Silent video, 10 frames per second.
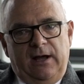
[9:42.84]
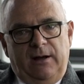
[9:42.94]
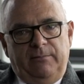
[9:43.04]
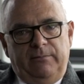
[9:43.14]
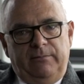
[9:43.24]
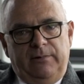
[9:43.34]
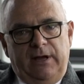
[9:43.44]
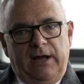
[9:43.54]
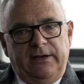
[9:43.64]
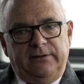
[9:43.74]
um,
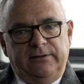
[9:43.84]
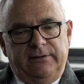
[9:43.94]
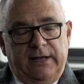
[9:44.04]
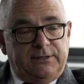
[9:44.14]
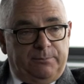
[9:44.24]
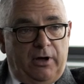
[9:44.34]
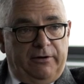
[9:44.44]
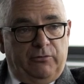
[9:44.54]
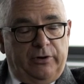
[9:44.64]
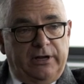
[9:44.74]
and that's a
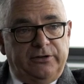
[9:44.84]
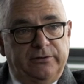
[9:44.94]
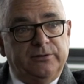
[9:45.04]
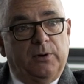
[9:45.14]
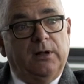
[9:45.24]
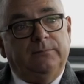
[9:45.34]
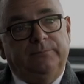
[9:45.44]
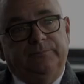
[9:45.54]
part of what I do as well.